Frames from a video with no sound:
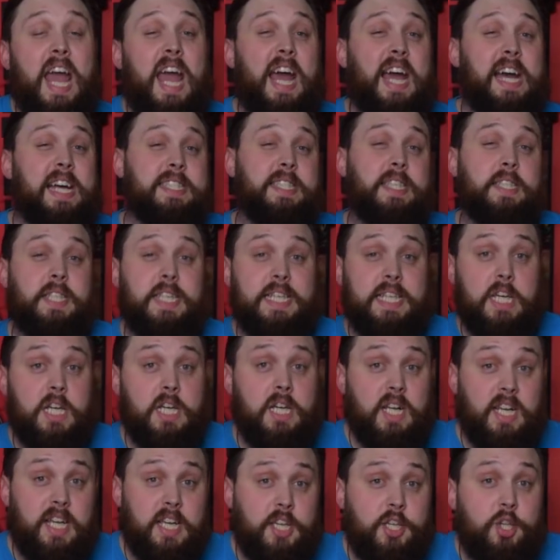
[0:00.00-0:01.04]
As I said
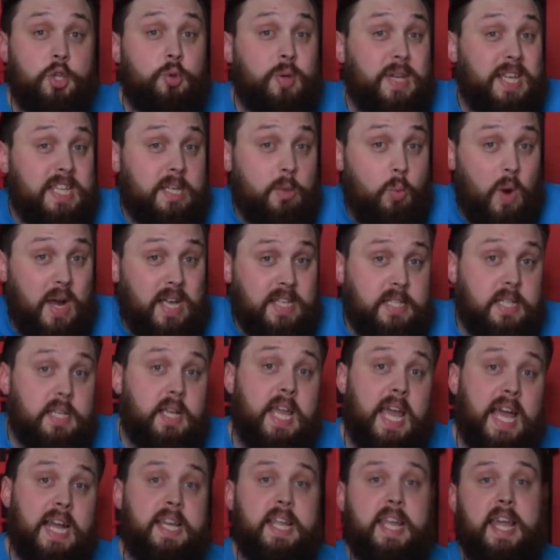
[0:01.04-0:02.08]
earlier, you need a way to
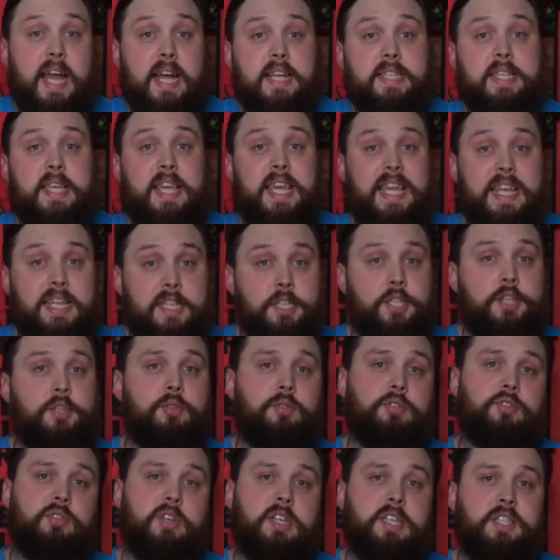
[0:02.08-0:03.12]
get gas into your
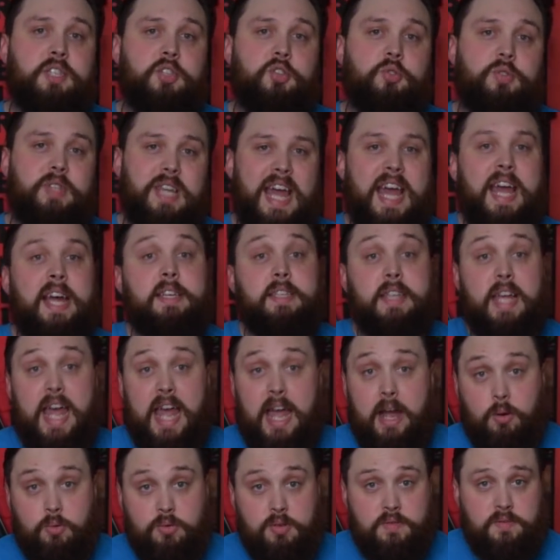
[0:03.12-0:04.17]
dry suit and
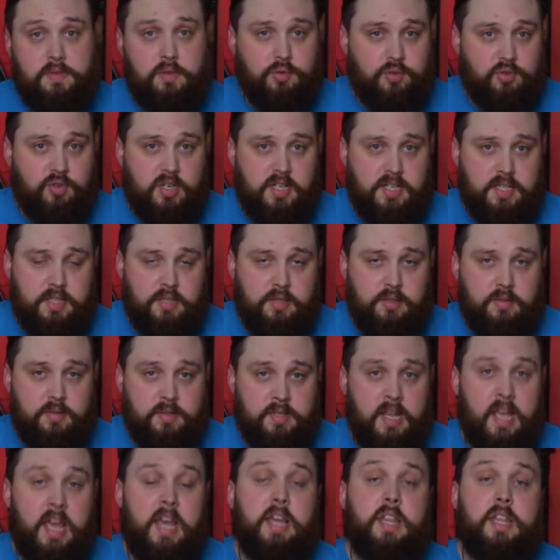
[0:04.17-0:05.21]
out of your dry suit.
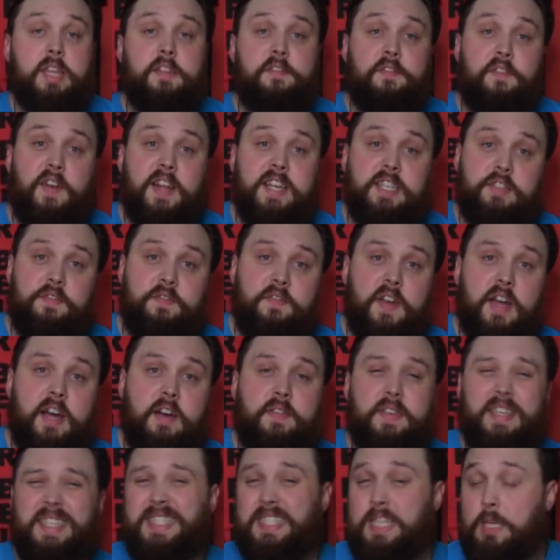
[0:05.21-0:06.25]
The inflation
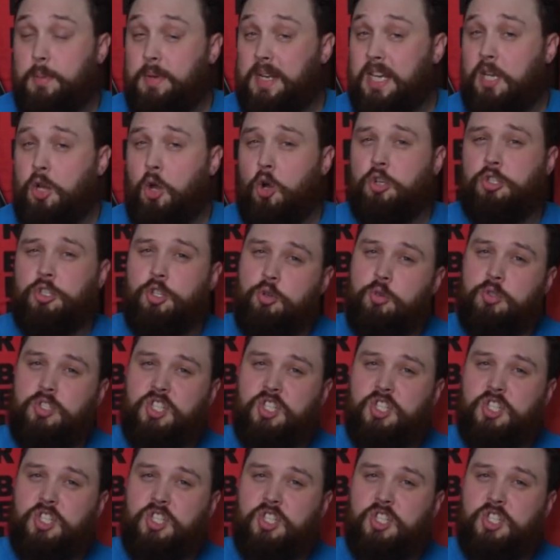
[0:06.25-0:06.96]
valve is typically on your